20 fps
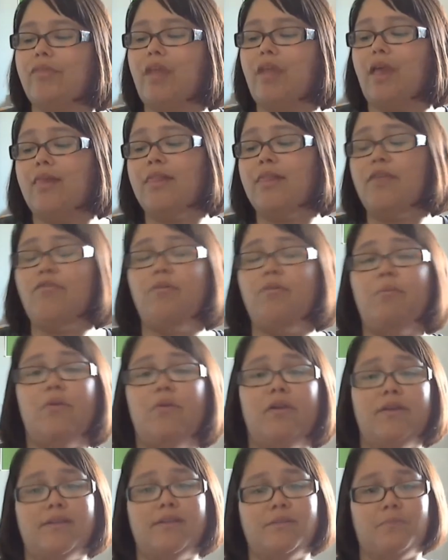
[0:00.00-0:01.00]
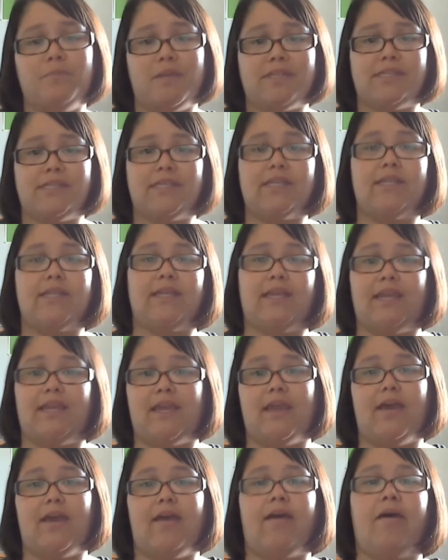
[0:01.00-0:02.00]
Livermore is
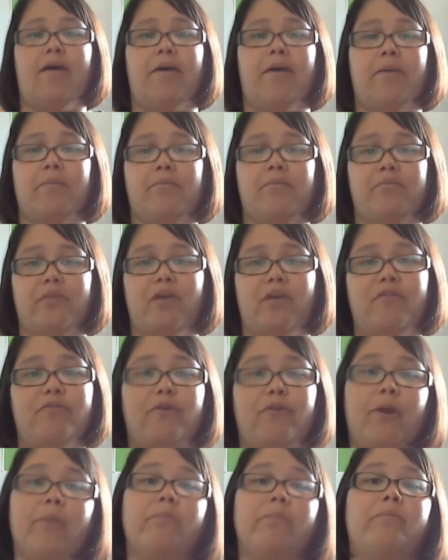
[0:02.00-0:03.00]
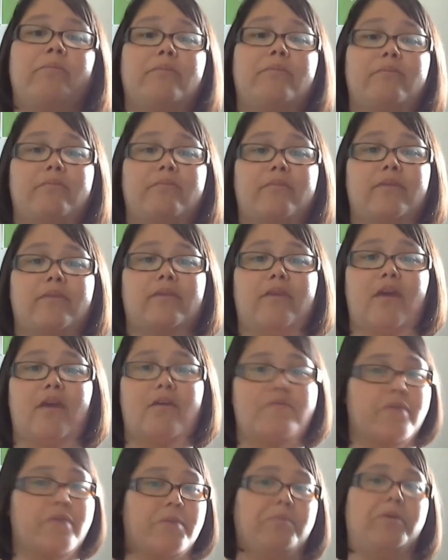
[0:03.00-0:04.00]
basically a farm
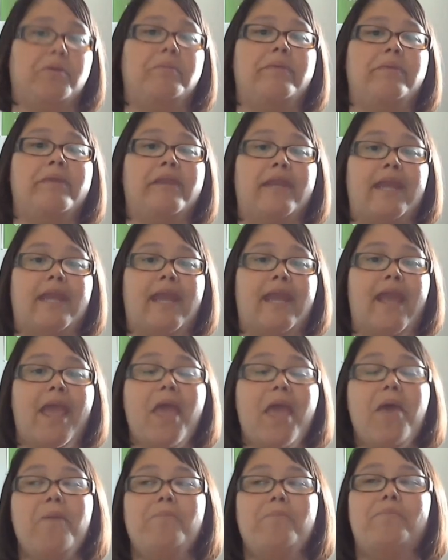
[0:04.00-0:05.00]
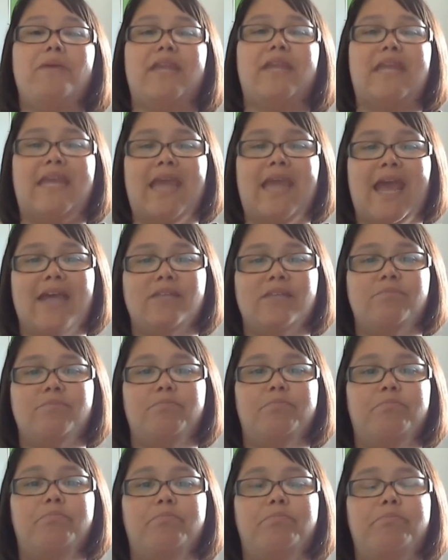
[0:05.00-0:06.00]
community, but it has
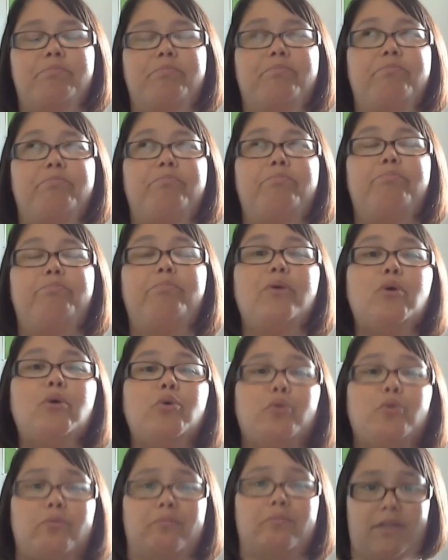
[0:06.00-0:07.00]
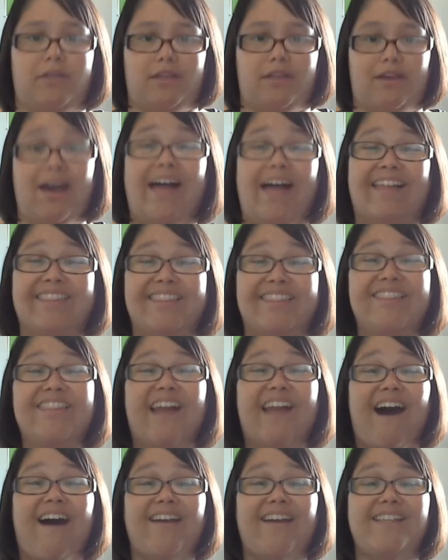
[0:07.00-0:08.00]
boomed a
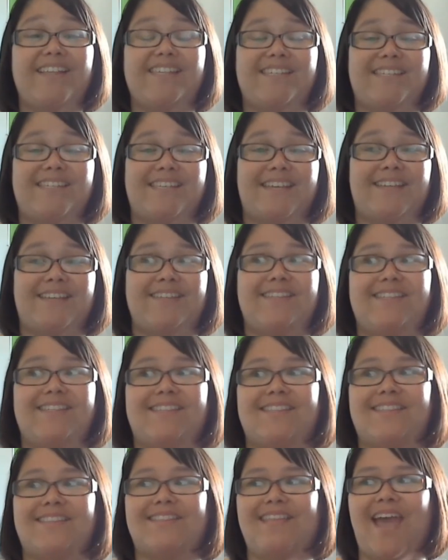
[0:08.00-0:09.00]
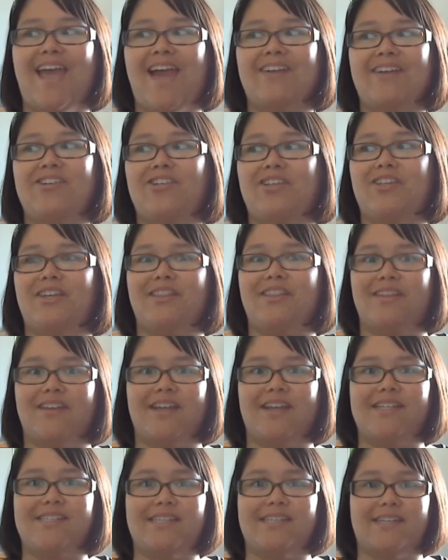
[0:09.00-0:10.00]
lot since actually the
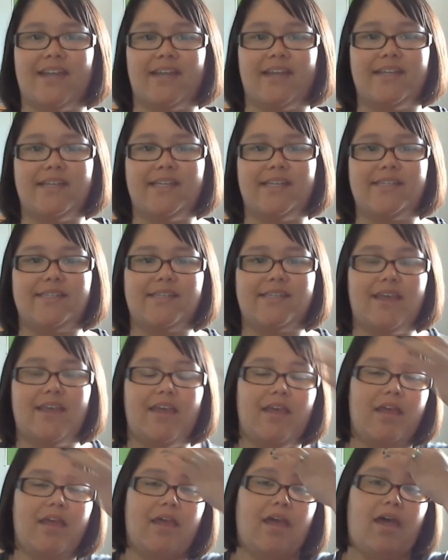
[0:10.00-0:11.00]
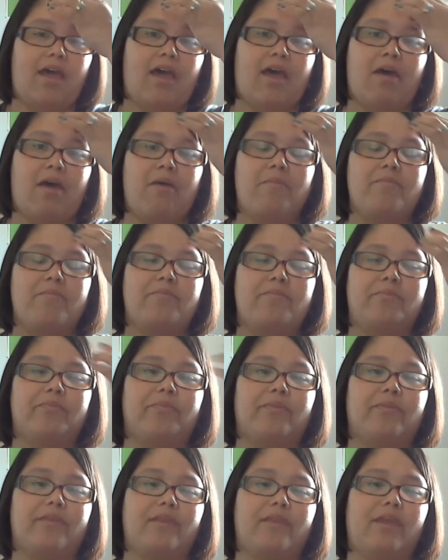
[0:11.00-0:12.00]
1990s.
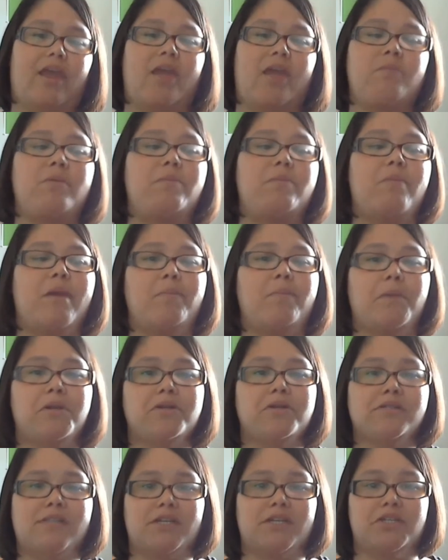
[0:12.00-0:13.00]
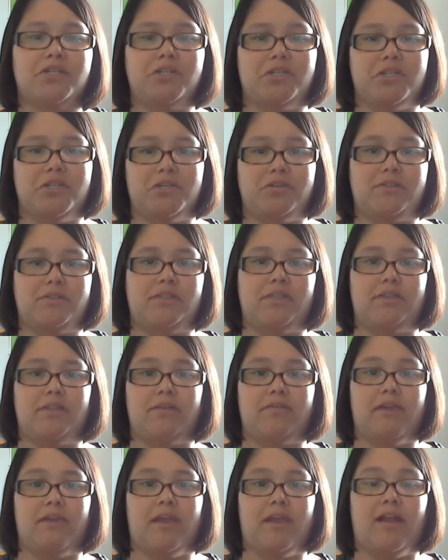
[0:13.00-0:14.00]
I mean, my parents actually used to
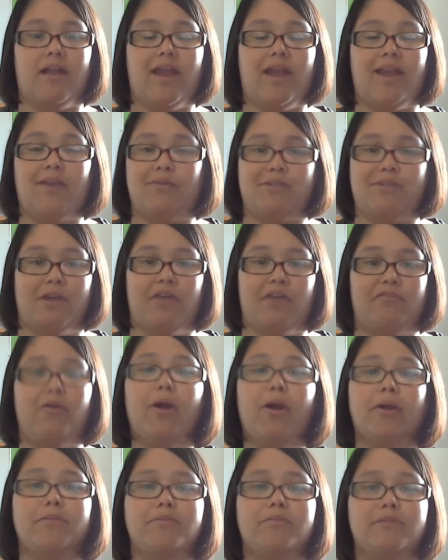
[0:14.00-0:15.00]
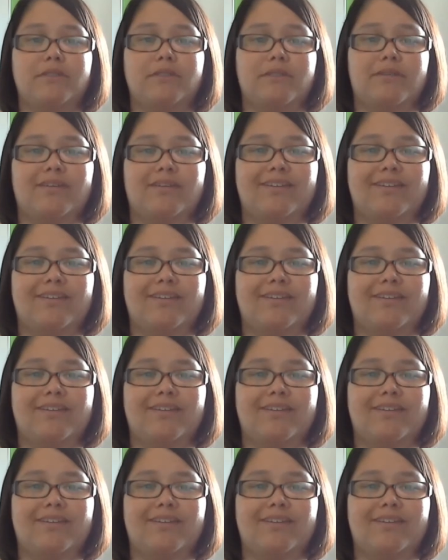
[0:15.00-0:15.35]
live here, and it was all farms.